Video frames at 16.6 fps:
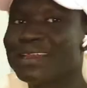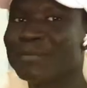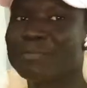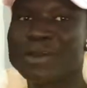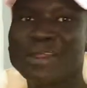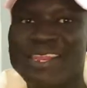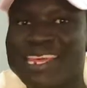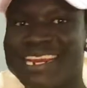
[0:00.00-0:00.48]

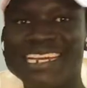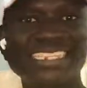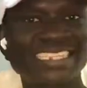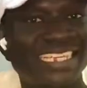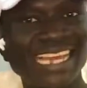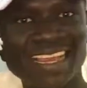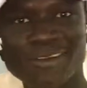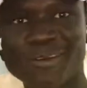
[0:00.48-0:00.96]
about the rich
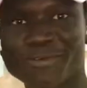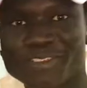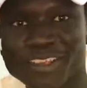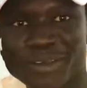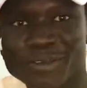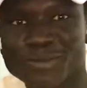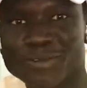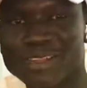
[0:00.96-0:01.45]
gang of
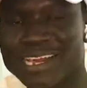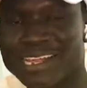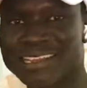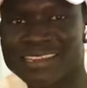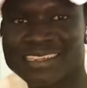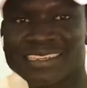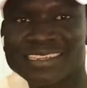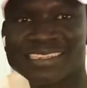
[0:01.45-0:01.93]
South Sudan.
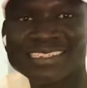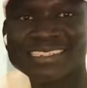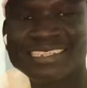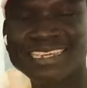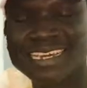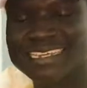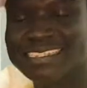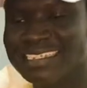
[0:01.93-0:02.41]

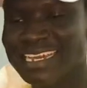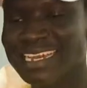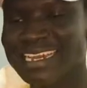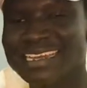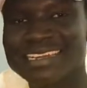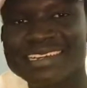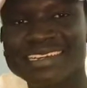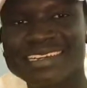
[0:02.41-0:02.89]
Yeah, yeah.
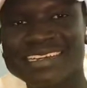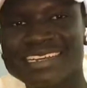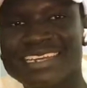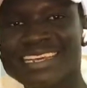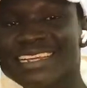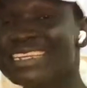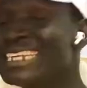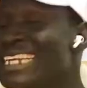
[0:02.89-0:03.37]

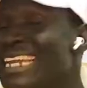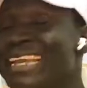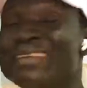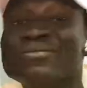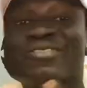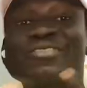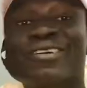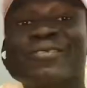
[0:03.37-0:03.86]
King D
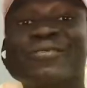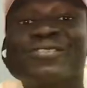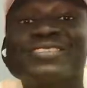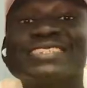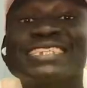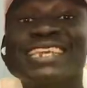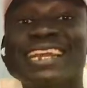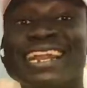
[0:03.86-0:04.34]
himself
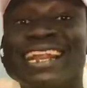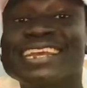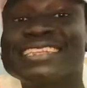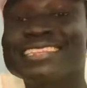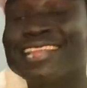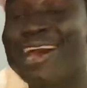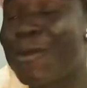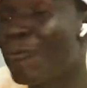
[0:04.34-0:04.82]
is here right
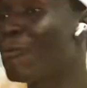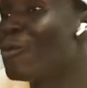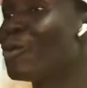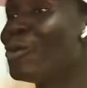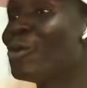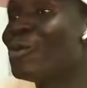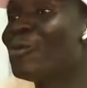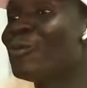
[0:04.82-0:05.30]
now
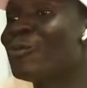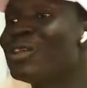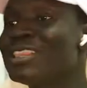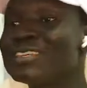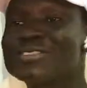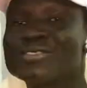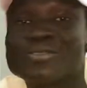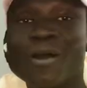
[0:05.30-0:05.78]
with
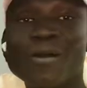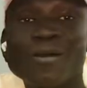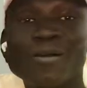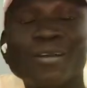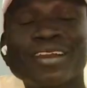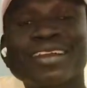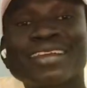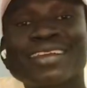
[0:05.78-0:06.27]
a
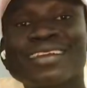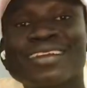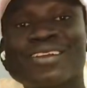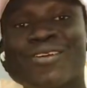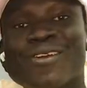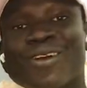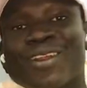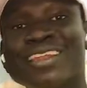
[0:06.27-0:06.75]
song
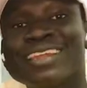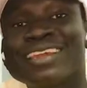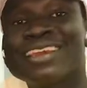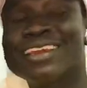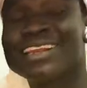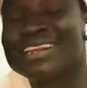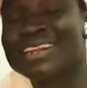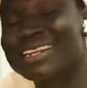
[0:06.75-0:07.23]
called
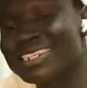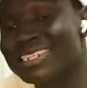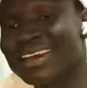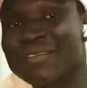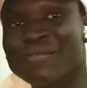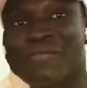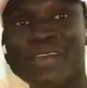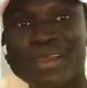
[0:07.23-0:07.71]
Rich
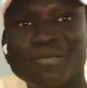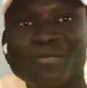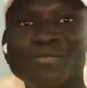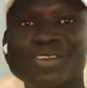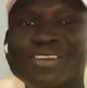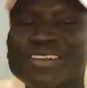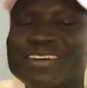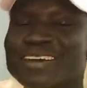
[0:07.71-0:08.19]
and Fame.
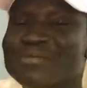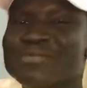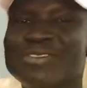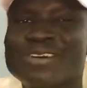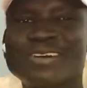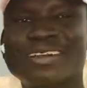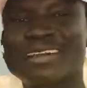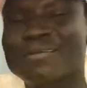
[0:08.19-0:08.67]
You know, I'm
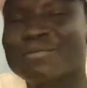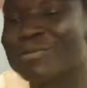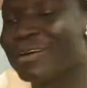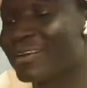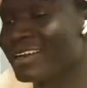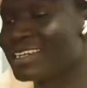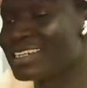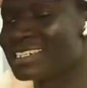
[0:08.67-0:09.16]
talking
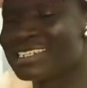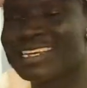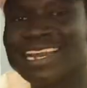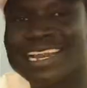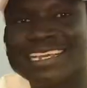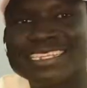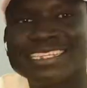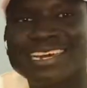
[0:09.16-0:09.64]
about rich
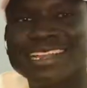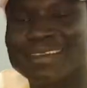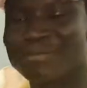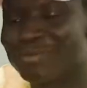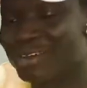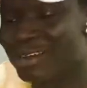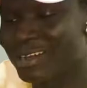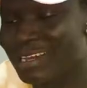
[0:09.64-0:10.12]
guys and
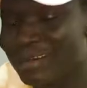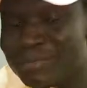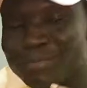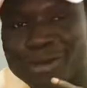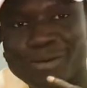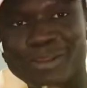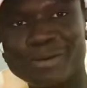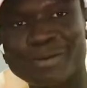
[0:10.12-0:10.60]
I'm talking
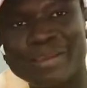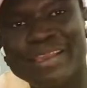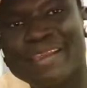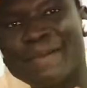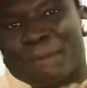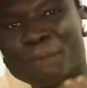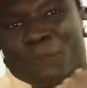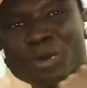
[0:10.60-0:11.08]
about the
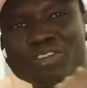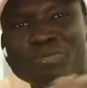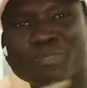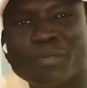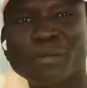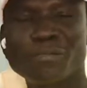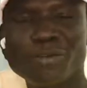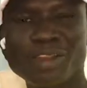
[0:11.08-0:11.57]
most
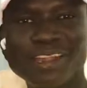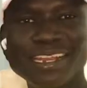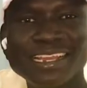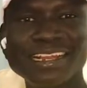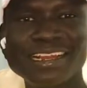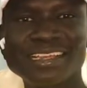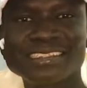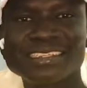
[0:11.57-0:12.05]
popular
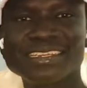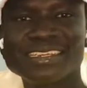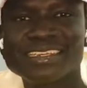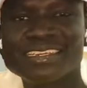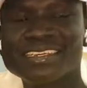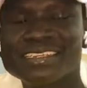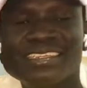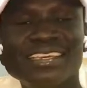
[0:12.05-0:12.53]
niggas.
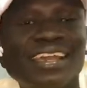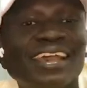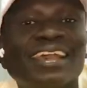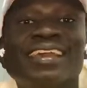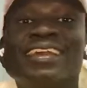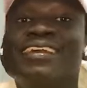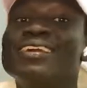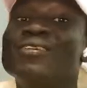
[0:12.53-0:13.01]
Yeah,
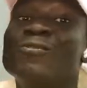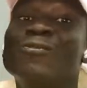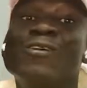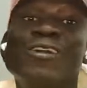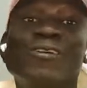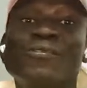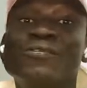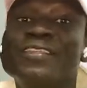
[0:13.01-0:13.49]

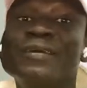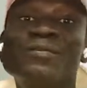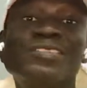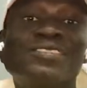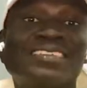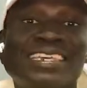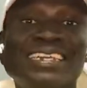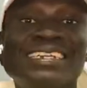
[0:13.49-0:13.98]
one of them
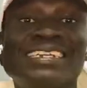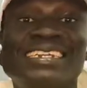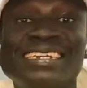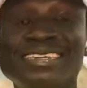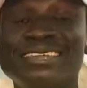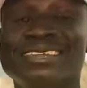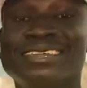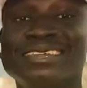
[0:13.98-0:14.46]
is King
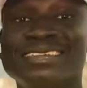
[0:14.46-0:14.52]
D,